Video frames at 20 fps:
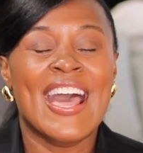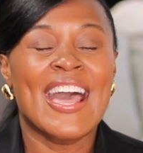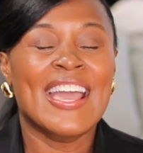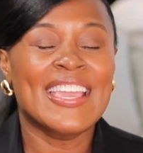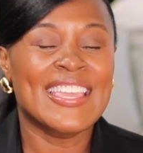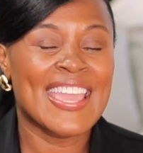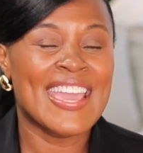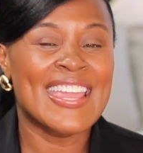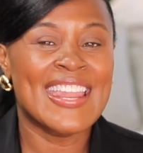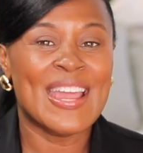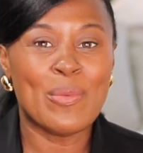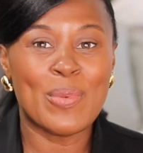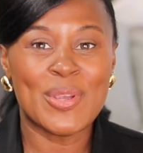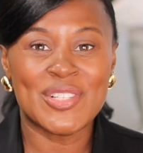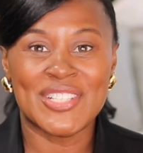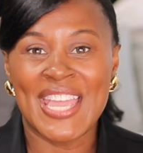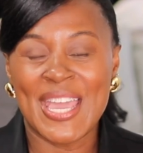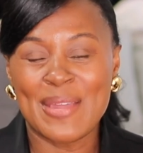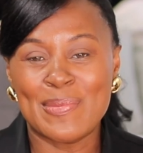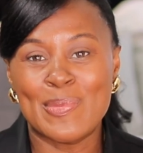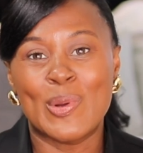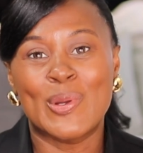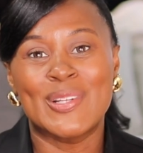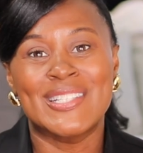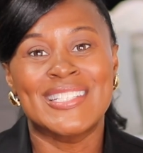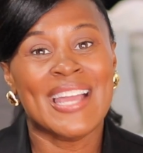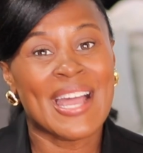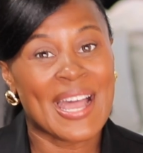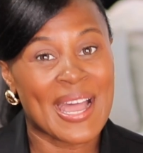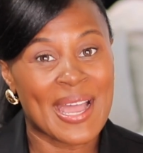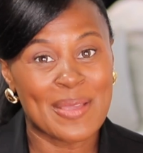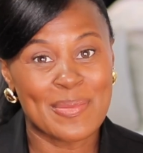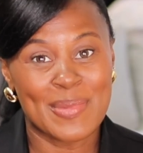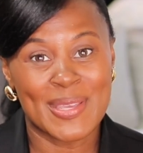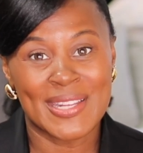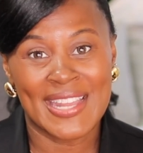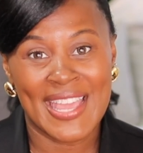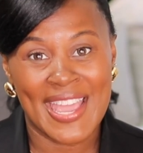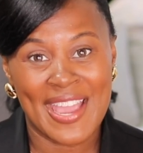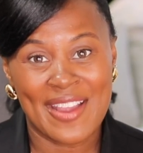Again, I wish I had more time
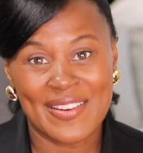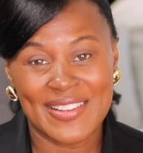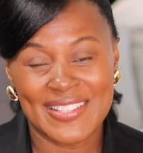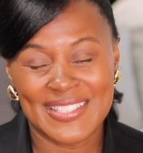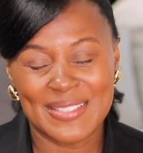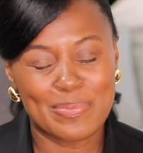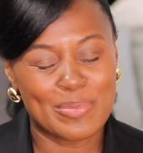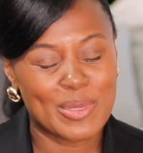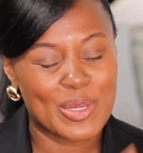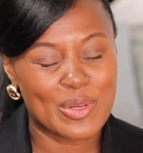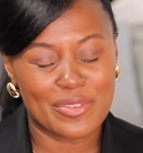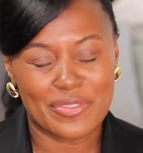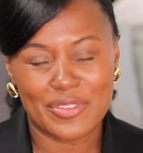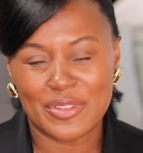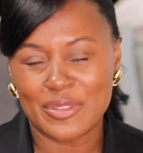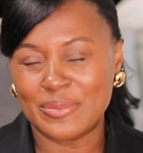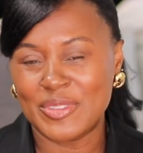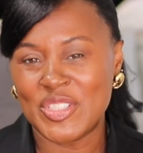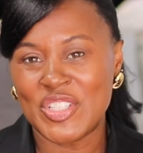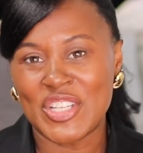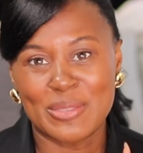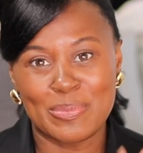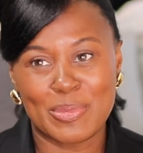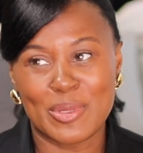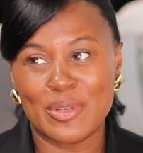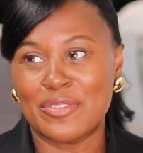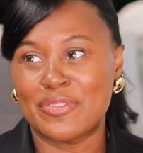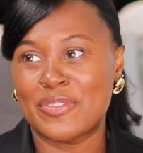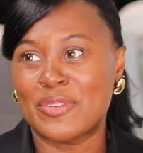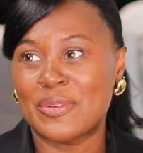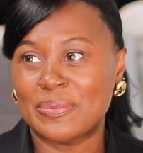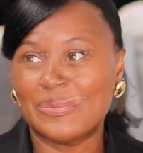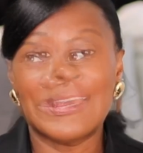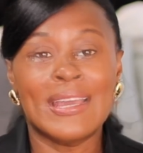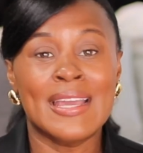in Harrods. Beautiful, just beautiful.